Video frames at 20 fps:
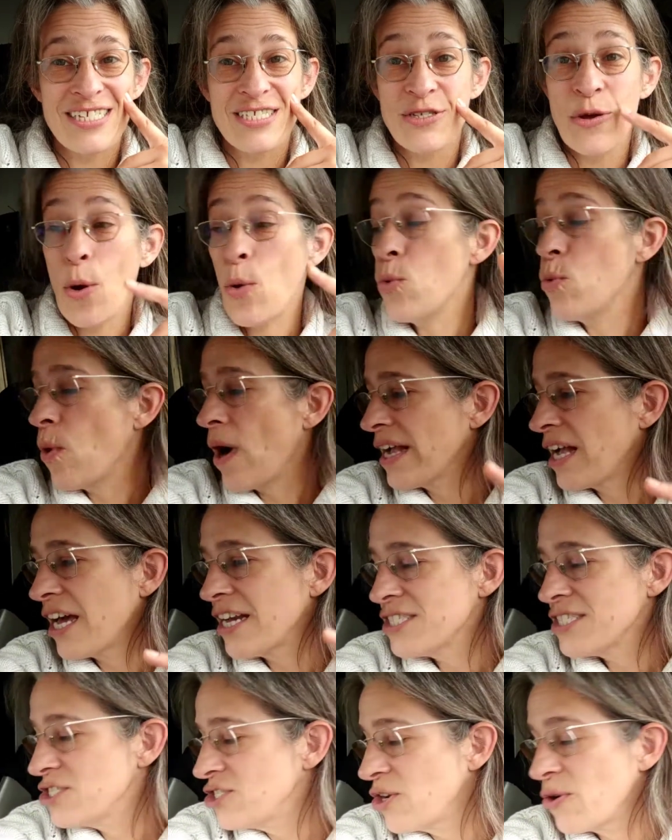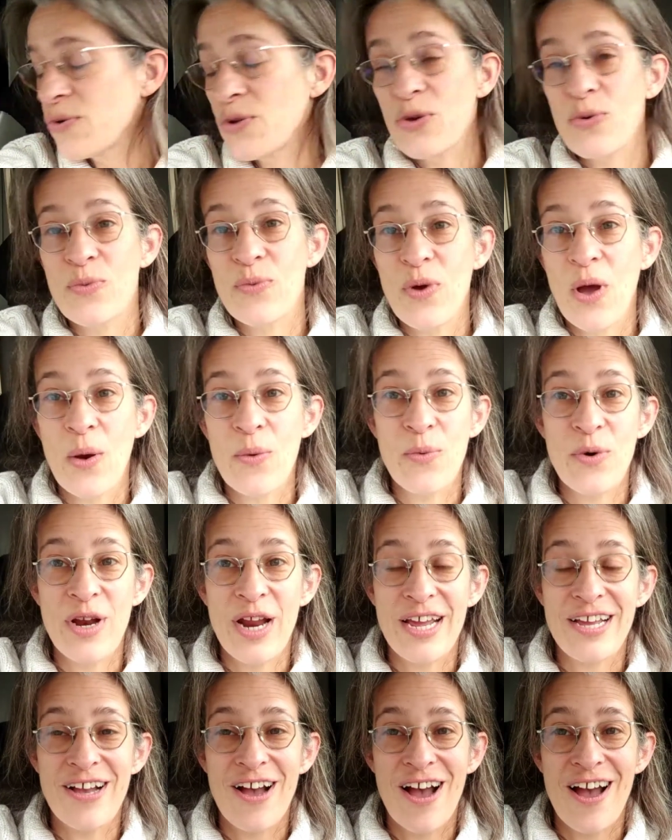So, oh, I got to show you what
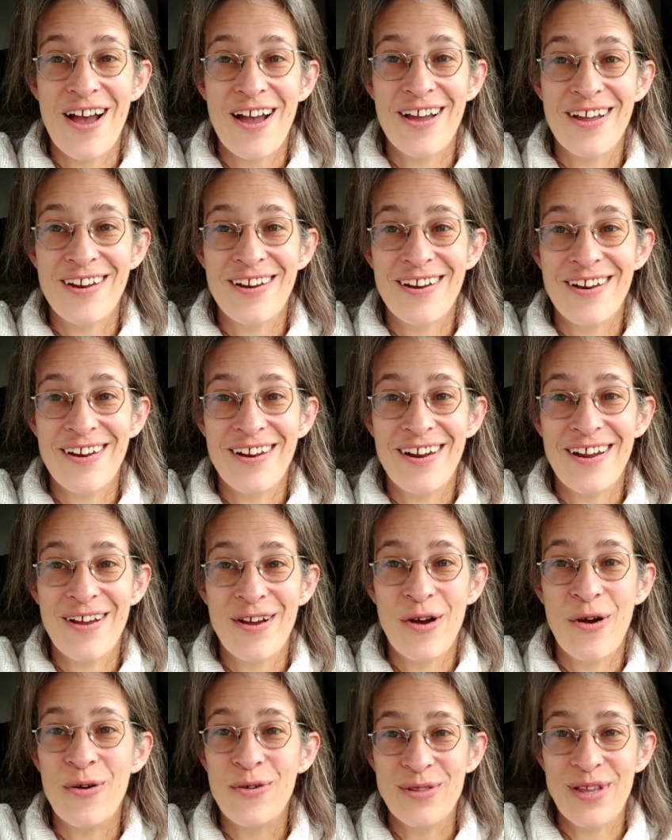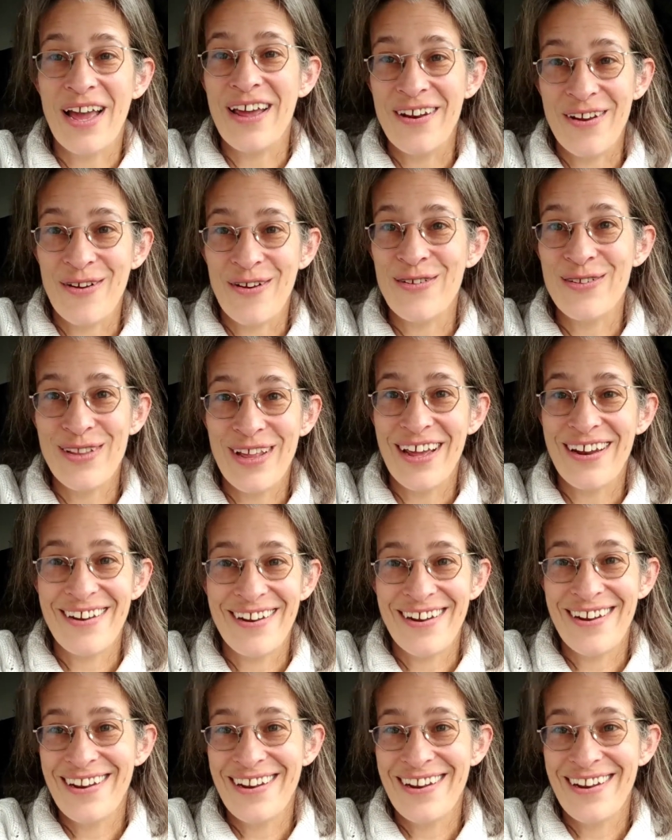I got. Hold on, hold on.